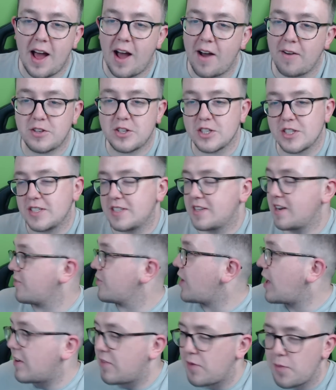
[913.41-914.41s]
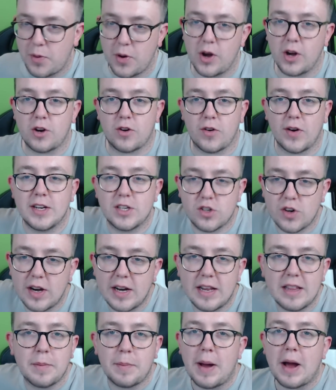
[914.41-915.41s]
I've not even put a green
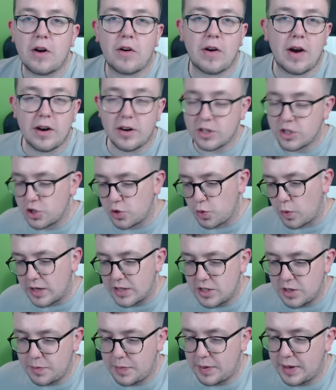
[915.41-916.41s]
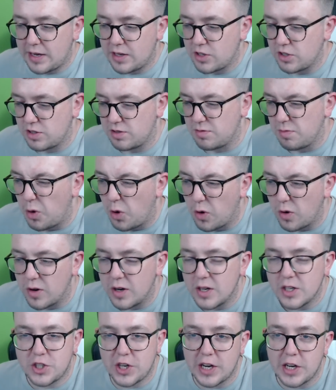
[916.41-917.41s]
screen in the background. I just want it to be just more
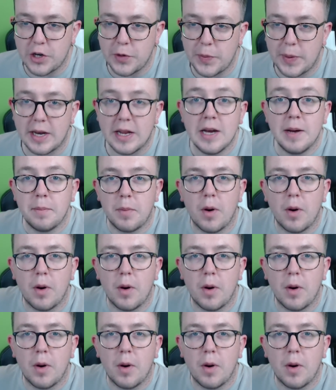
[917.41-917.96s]
genuine.